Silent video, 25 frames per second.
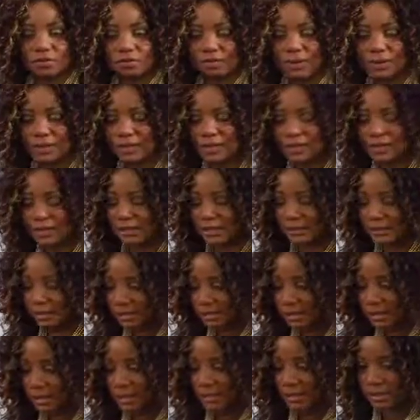My
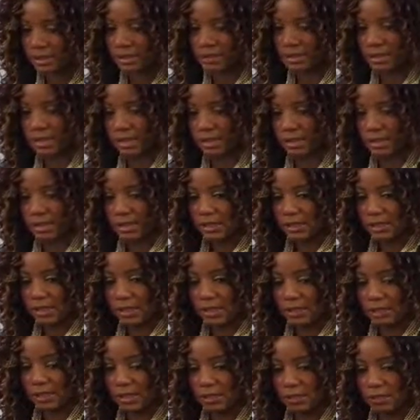goodness,
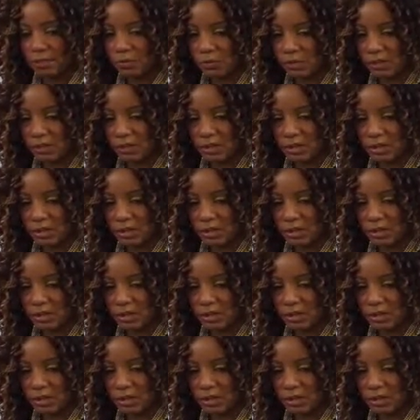that really